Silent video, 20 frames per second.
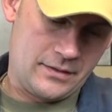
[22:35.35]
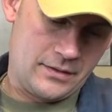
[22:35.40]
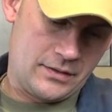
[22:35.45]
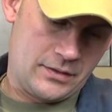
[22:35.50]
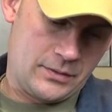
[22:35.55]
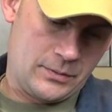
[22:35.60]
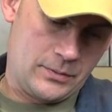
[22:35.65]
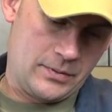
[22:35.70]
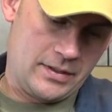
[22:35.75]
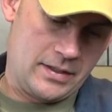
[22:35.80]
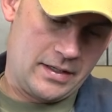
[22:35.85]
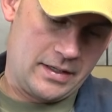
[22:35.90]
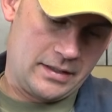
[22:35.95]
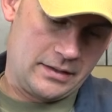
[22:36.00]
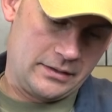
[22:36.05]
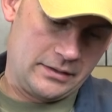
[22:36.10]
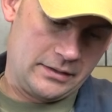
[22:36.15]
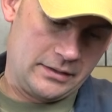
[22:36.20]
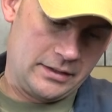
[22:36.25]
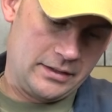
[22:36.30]
So we got
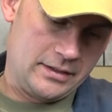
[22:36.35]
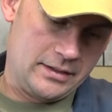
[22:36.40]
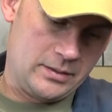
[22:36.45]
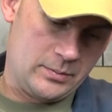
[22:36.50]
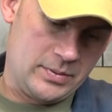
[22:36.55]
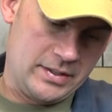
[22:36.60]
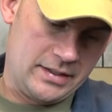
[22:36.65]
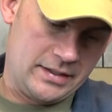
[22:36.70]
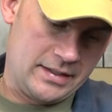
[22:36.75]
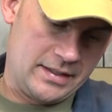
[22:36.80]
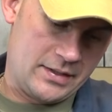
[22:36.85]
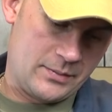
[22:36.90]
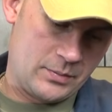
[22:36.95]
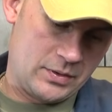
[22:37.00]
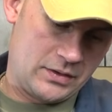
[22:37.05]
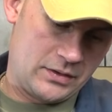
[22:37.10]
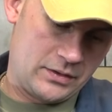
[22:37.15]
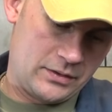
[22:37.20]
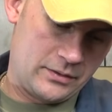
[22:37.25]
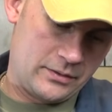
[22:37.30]
a little bit less
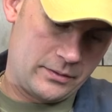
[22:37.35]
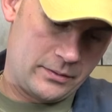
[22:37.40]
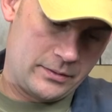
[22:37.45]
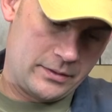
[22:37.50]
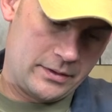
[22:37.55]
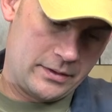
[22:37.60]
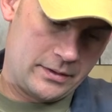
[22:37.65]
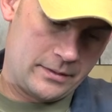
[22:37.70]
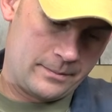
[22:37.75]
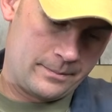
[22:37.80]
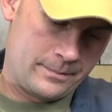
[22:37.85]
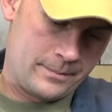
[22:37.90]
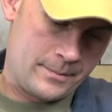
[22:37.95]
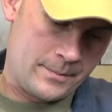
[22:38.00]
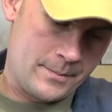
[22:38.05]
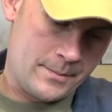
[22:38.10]
material here.